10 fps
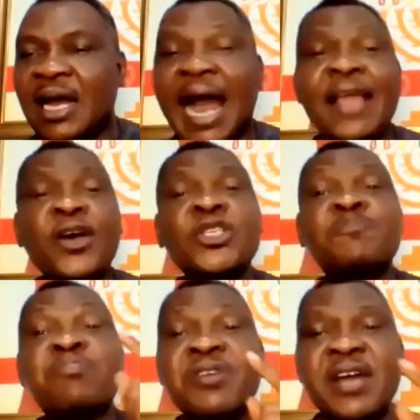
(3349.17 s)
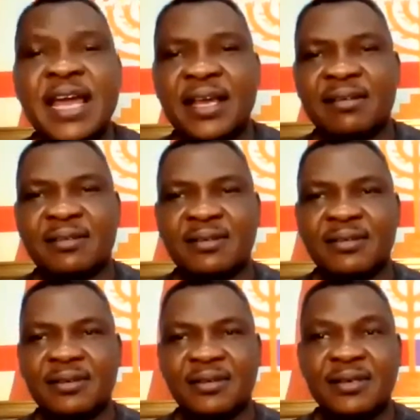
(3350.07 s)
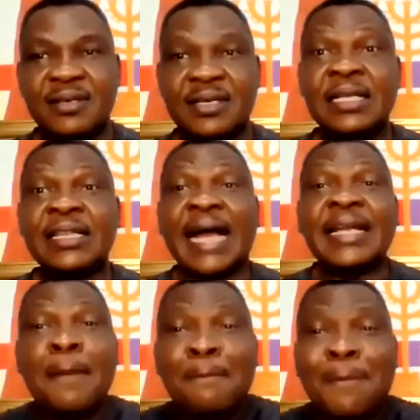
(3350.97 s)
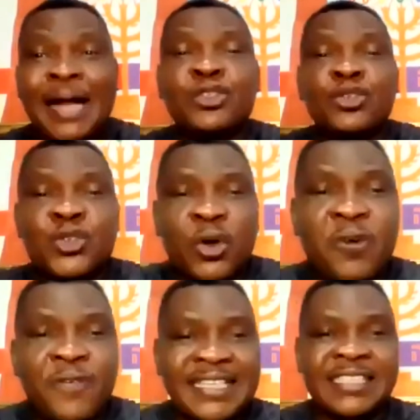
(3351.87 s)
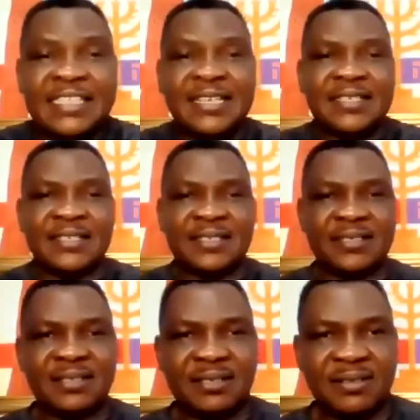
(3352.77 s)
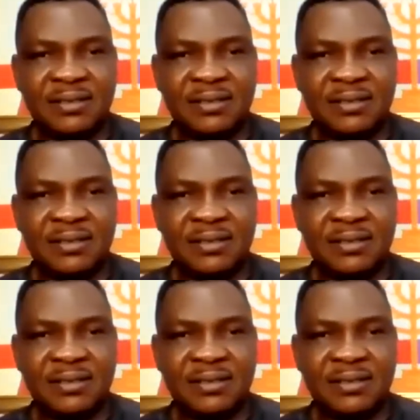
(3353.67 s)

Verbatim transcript: I just pray that the mantles over cities,